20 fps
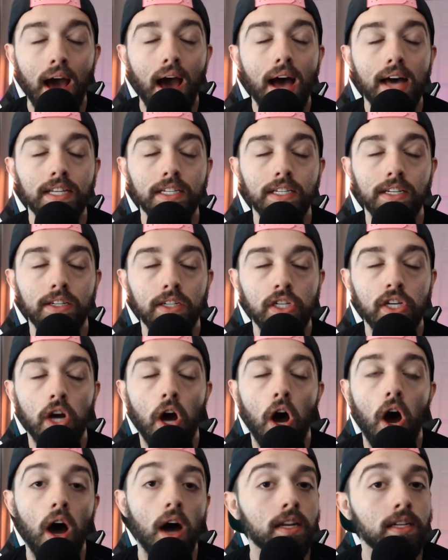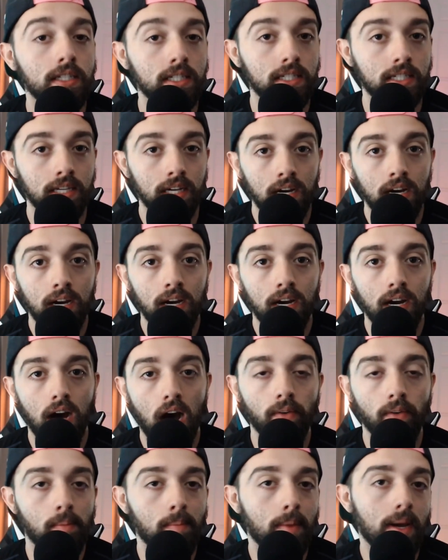has tons
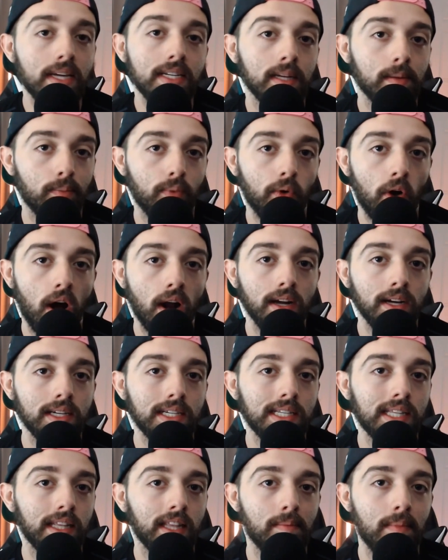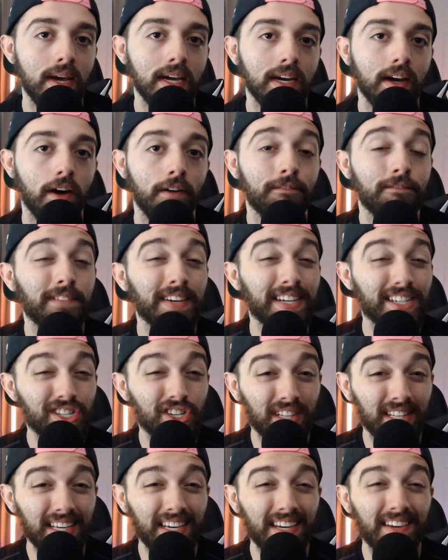of amazing products that they make
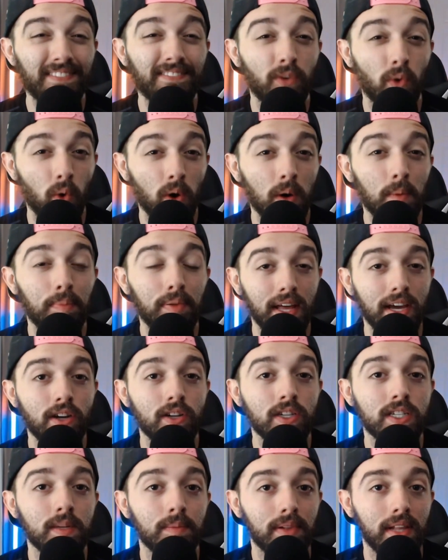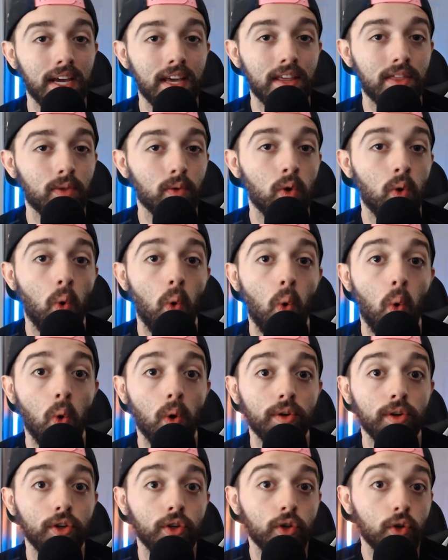officially for players to play through
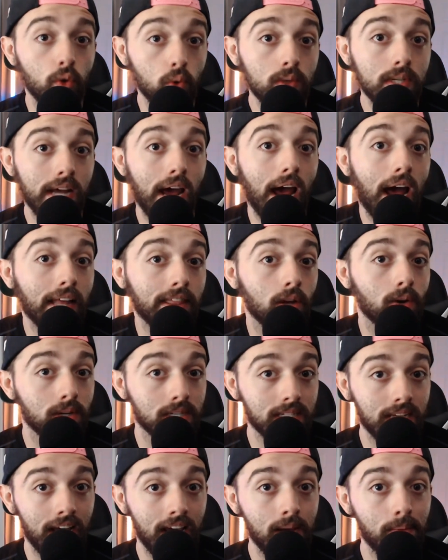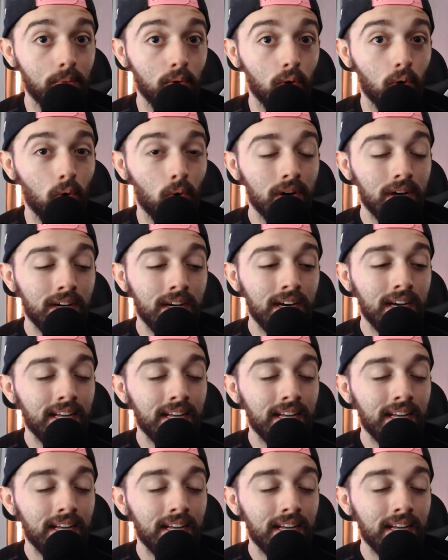or use at their table,